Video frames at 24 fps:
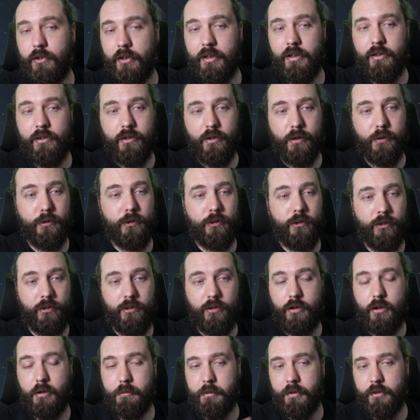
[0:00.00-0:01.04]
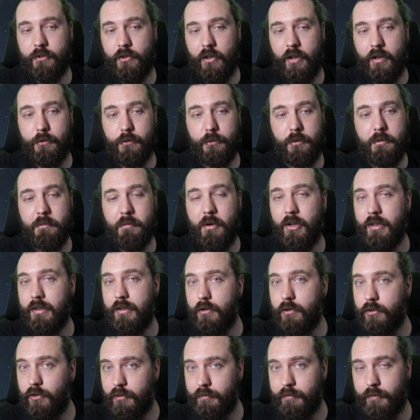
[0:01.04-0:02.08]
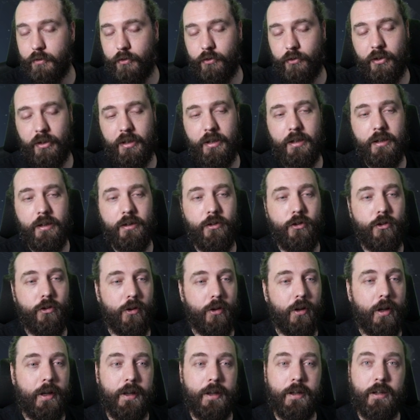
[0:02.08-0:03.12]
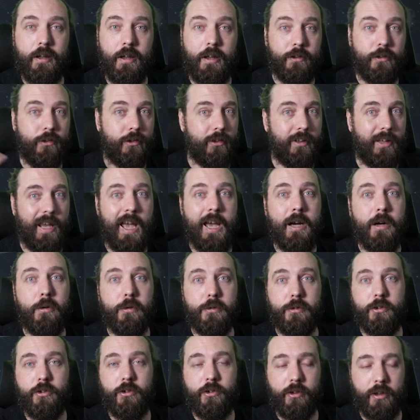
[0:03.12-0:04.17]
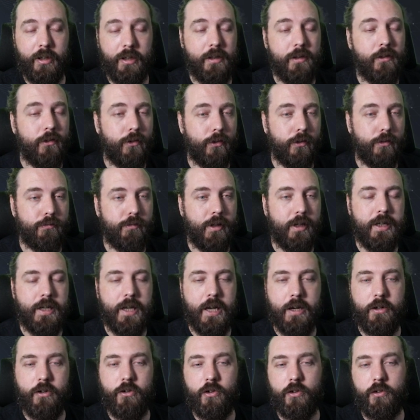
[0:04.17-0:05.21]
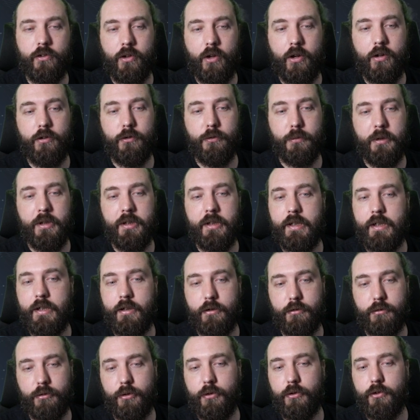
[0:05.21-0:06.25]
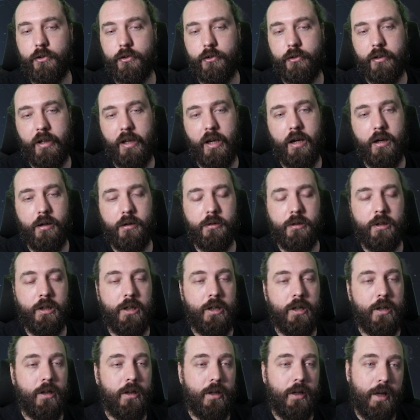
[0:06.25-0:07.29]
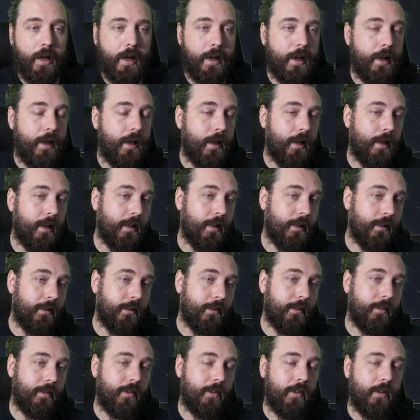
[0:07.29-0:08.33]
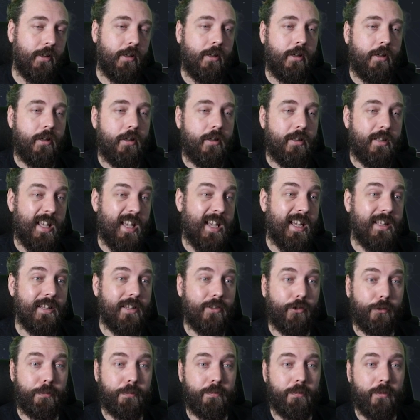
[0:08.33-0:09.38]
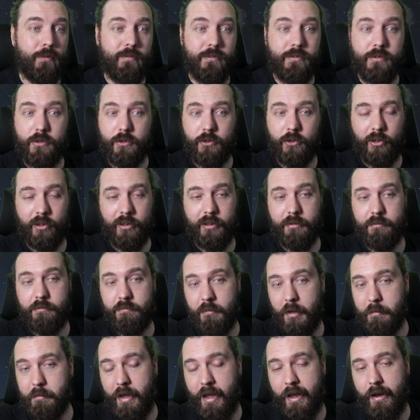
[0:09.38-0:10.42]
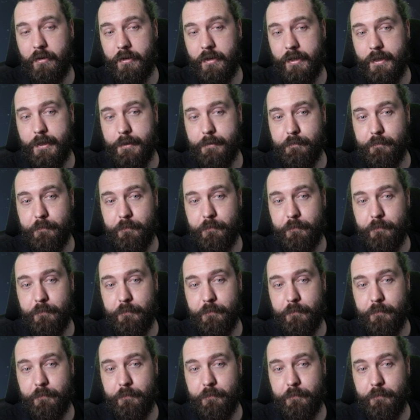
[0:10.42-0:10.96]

it is those couple of times where you might use it for siege, a scout into radiation zones where you need a cruiser scout, and yeah, that's unfortunately about it.